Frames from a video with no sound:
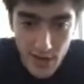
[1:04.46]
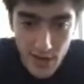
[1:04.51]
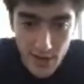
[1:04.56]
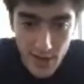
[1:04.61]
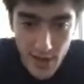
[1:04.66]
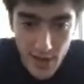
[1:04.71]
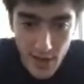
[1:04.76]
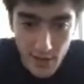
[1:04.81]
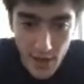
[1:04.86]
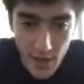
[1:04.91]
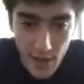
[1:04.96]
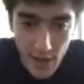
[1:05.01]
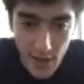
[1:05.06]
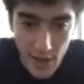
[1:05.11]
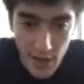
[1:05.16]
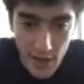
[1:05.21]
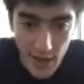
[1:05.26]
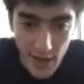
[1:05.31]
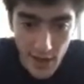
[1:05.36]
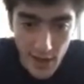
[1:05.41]
time.
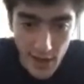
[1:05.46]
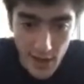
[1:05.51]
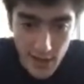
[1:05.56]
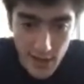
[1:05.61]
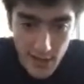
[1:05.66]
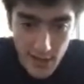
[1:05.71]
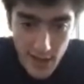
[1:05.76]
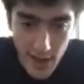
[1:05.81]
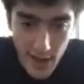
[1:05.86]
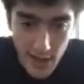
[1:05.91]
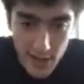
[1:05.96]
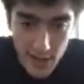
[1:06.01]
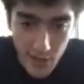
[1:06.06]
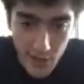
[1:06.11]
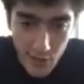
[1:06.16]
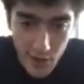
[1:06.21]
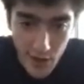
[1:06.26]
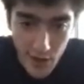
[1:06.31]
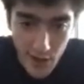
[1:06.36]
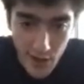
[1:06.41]
And again, he's catching
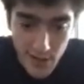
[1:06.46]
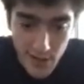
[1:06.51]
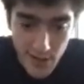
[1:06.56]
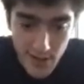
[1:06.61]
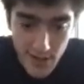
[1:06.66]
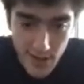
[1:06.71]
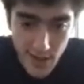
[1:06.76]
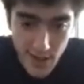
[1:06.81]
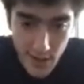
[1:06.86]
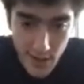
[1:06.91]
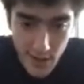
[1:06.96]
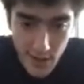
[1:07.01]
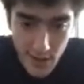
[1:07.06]
it where you can see it.